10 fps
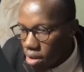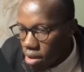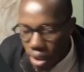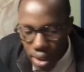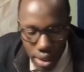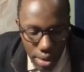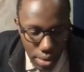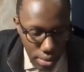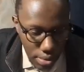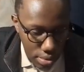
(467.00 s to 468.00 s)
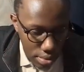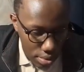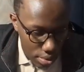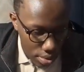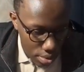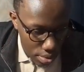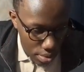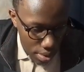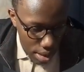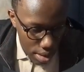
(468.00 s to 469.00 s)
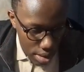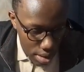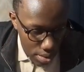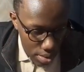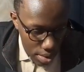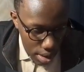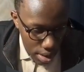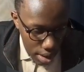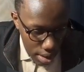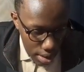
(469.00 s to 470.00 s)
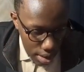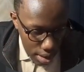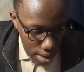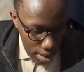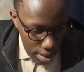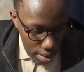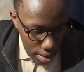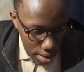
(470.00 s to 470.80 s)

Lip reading: Then once you set that in,